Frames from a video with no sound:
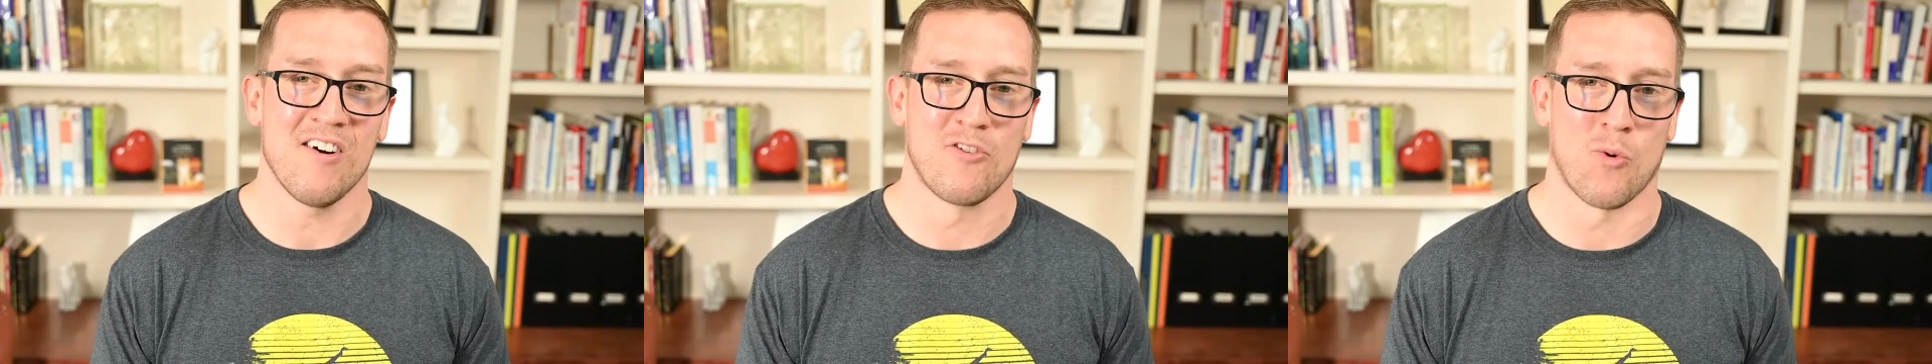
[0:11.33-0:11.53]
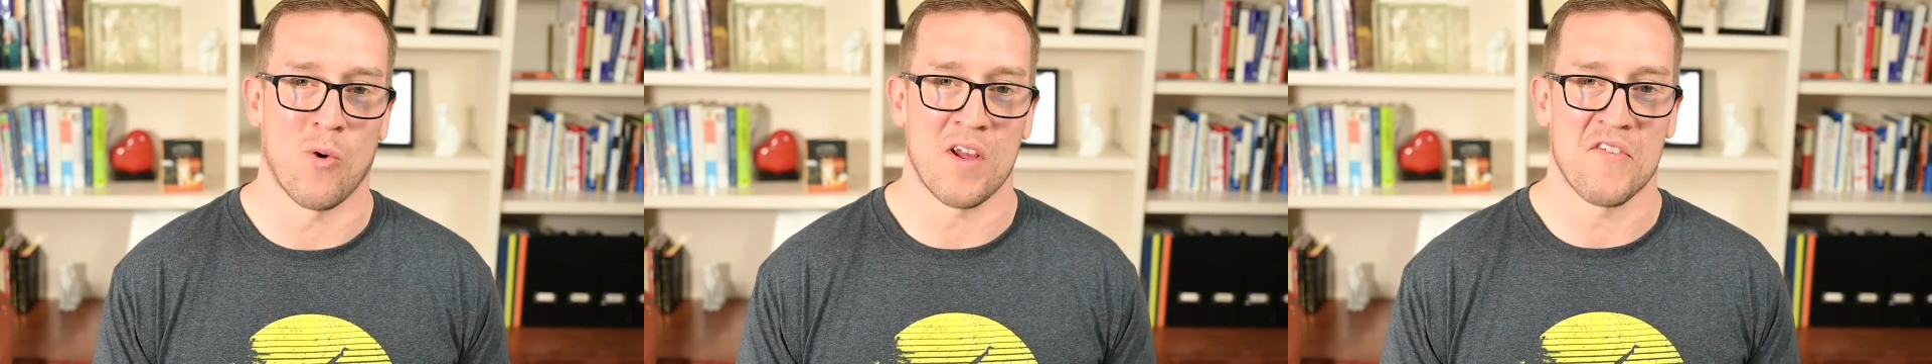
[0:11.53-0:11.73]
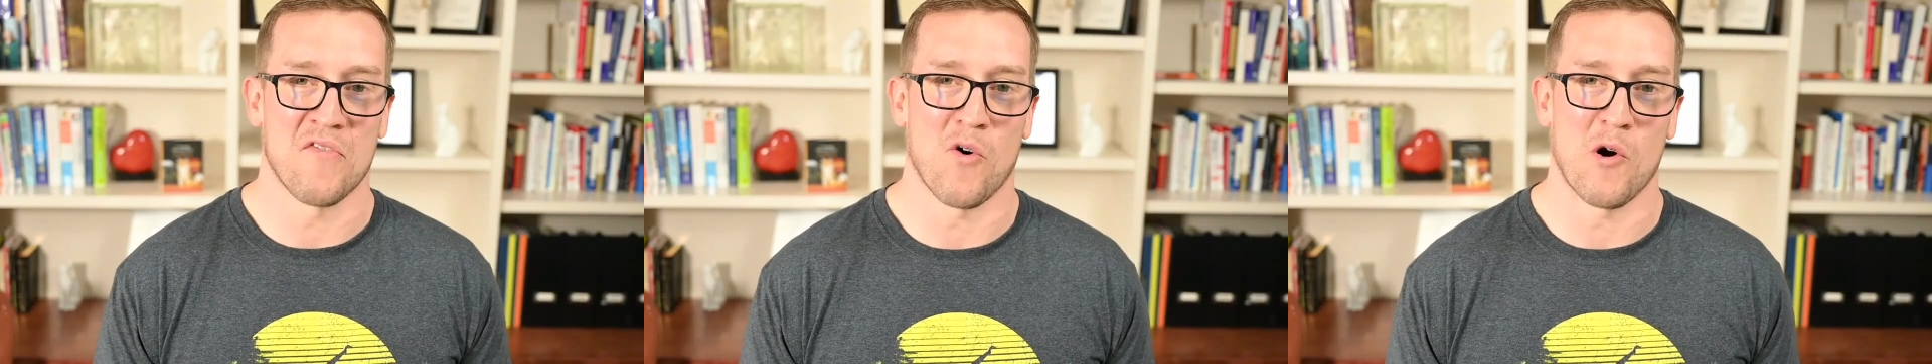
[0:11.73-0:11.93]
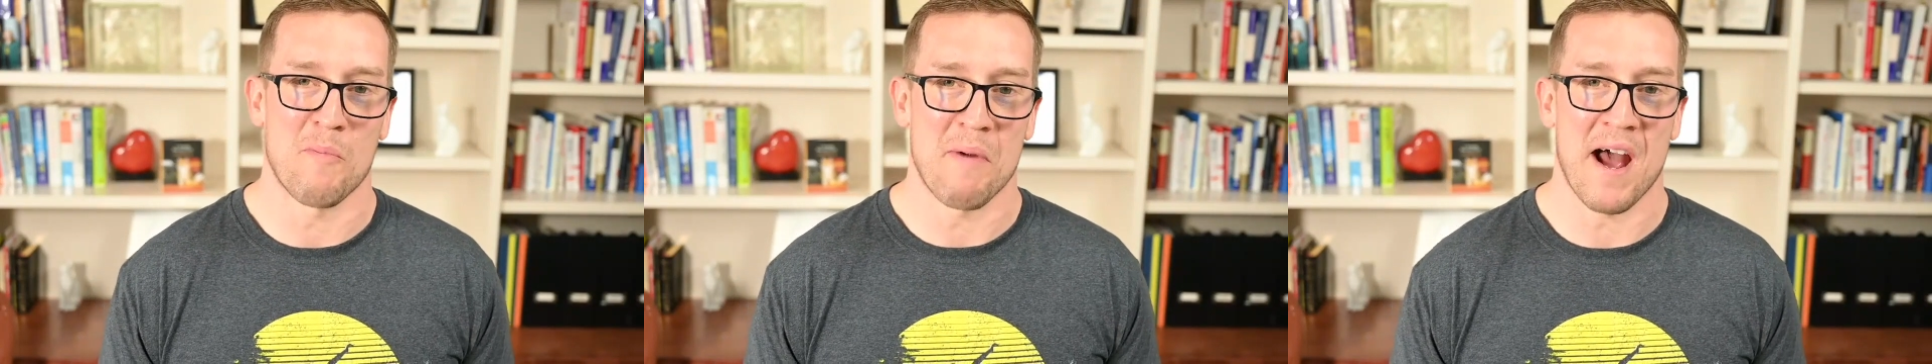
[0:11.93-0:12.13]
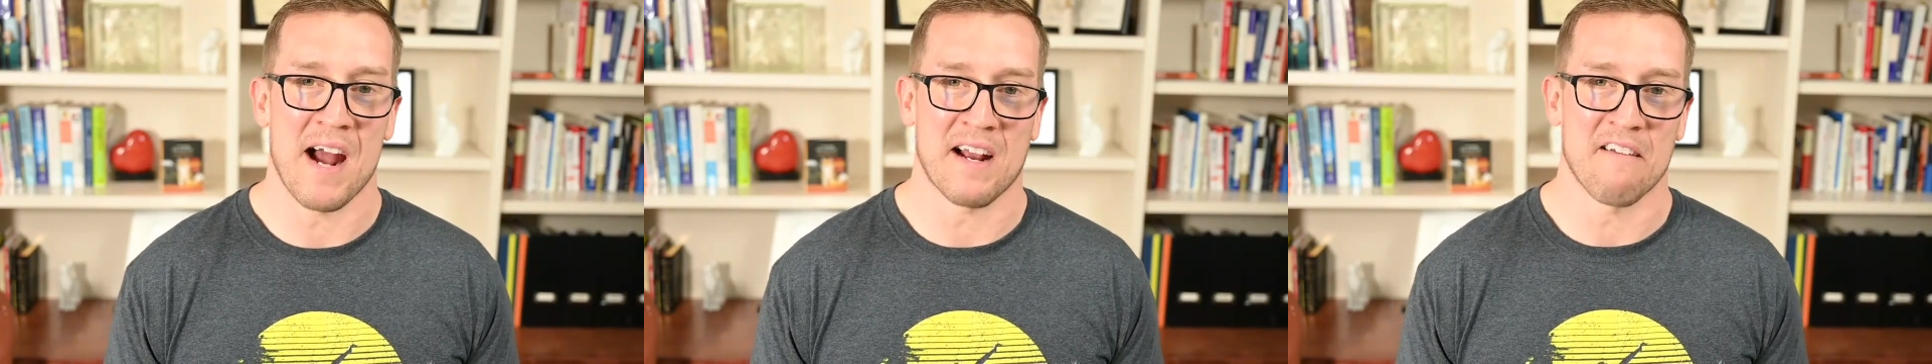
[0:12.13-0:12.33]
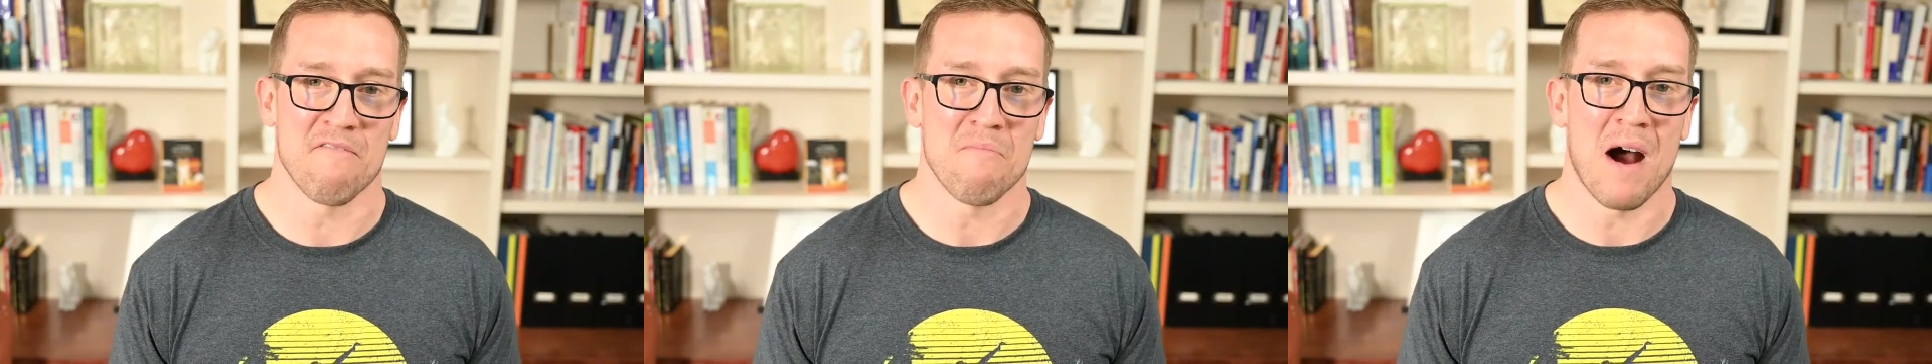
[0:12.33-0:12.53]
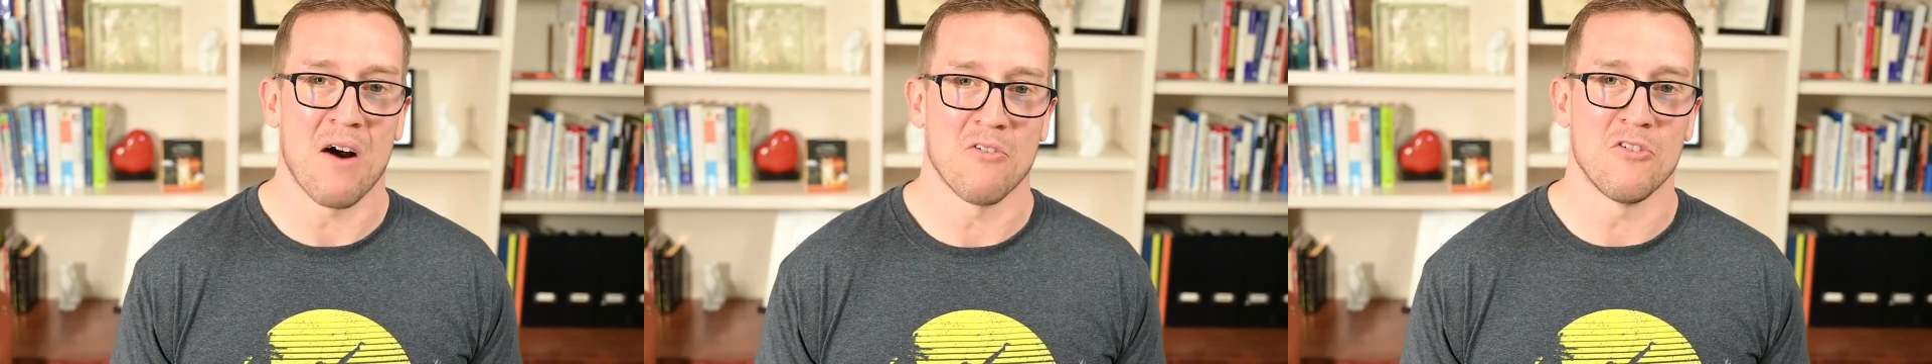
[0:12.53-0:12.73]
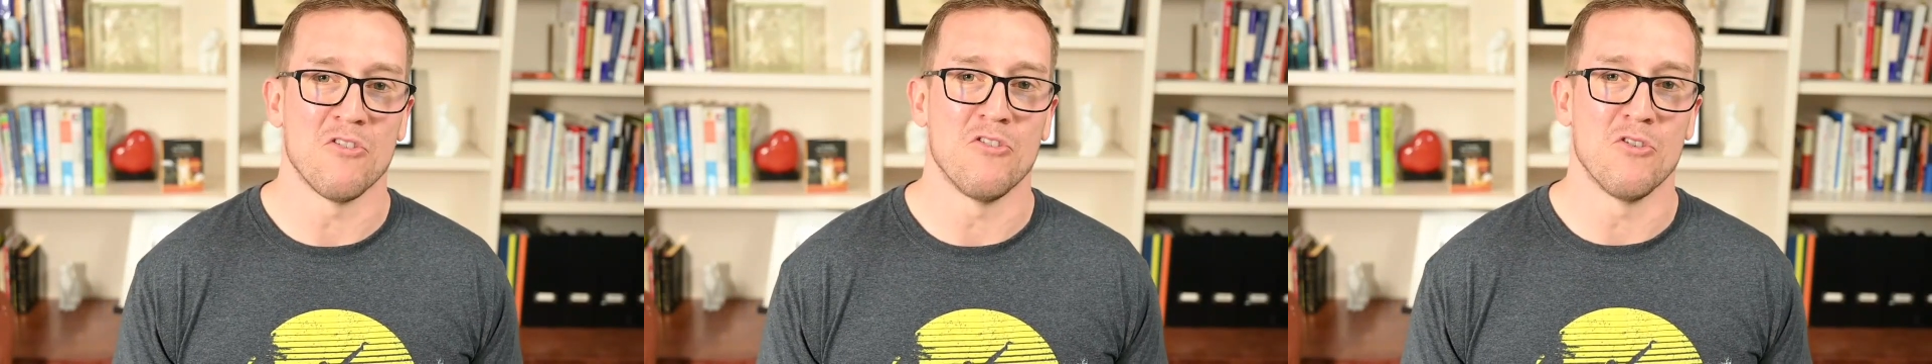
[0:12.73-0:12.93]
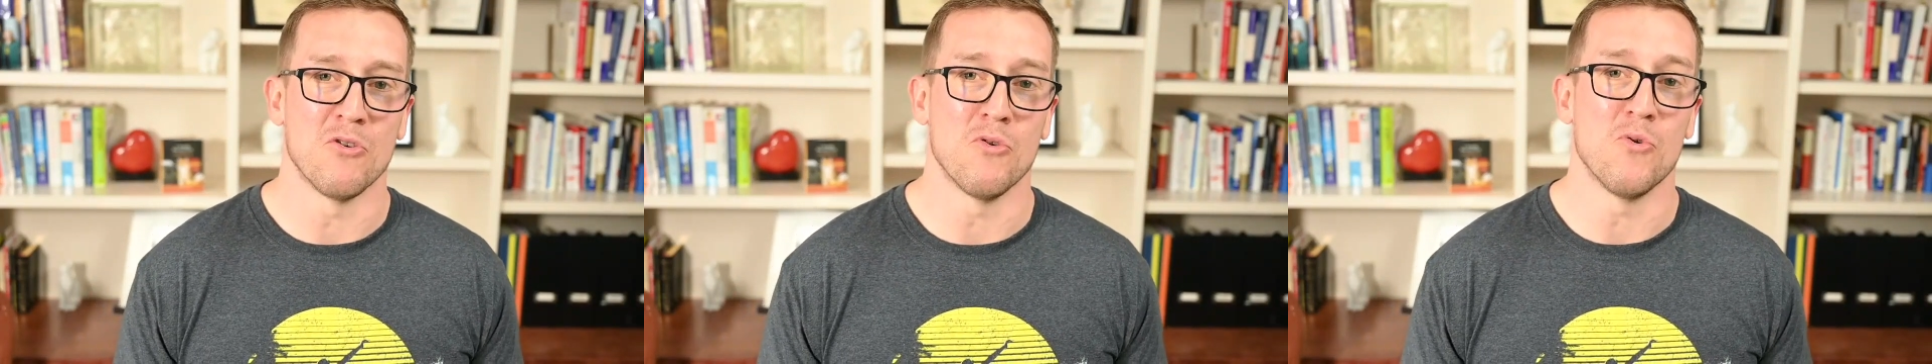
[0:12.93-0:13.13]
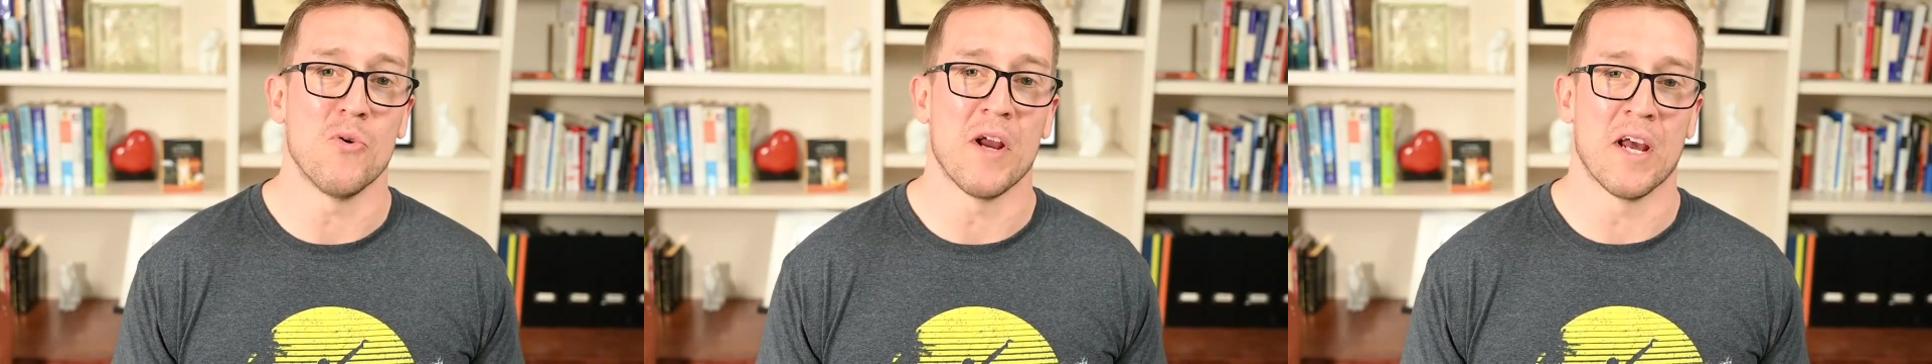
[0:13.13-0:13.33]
24 pack of Mountain Dew